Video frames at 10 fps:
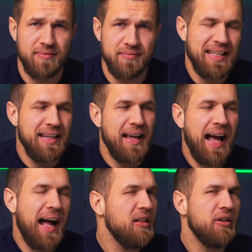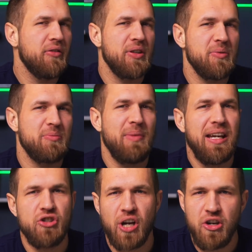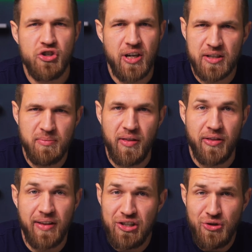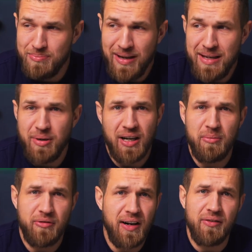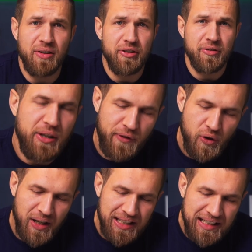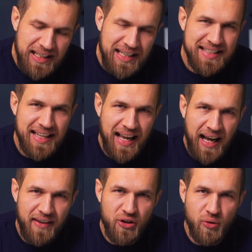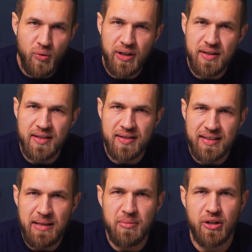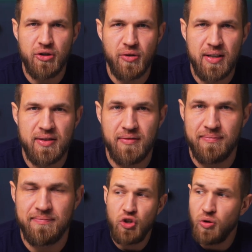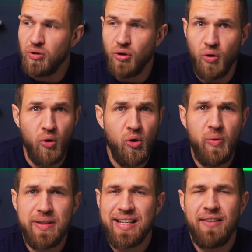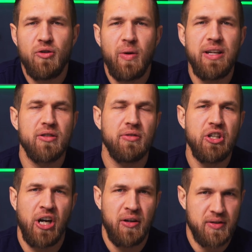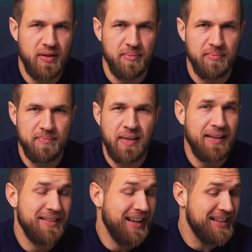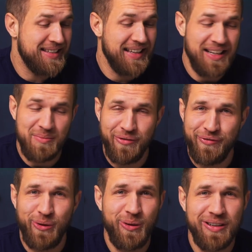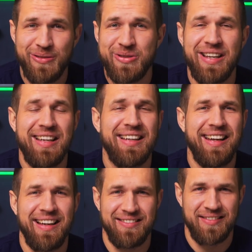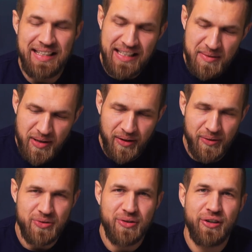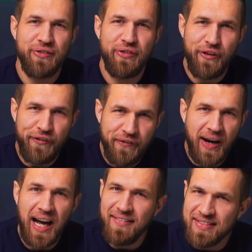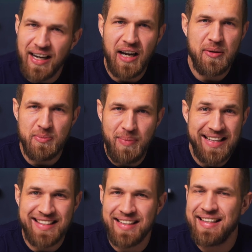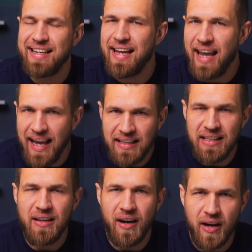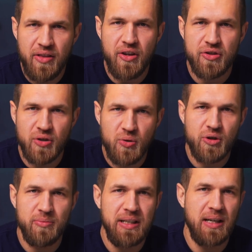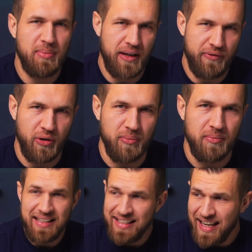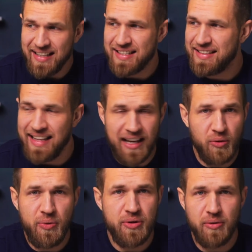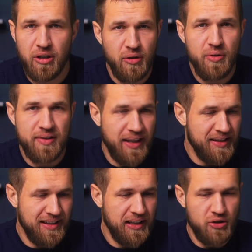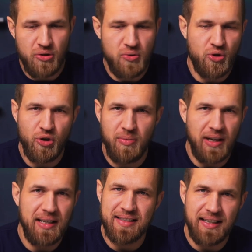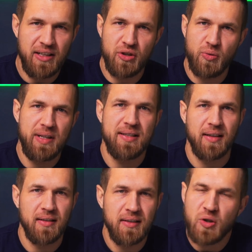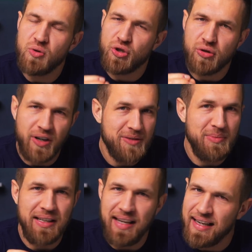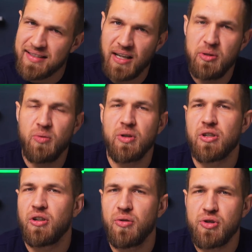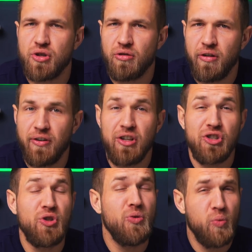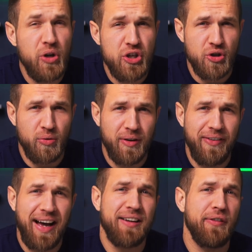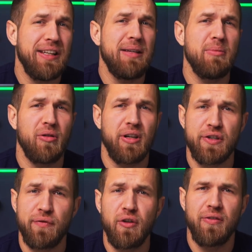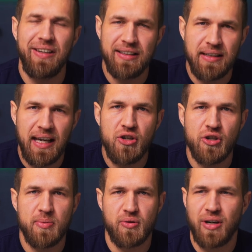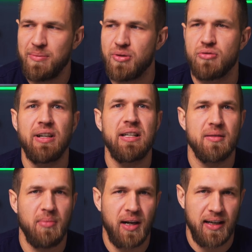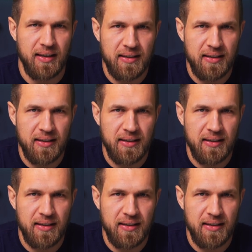See, algorithms may change next month and you may become irrelevant. But if you at least have your audience's email address, you will always have a way to reach out to them. And I said it before and I'll say it again. Emails convert 5 times better than any other social media platform. And yes, that also includes things like YouTube, LinkedIn, and Twitter. So trust me, next time you want to launch your offer, you wish you would have had an email list full of engaged subscribers ready to buy.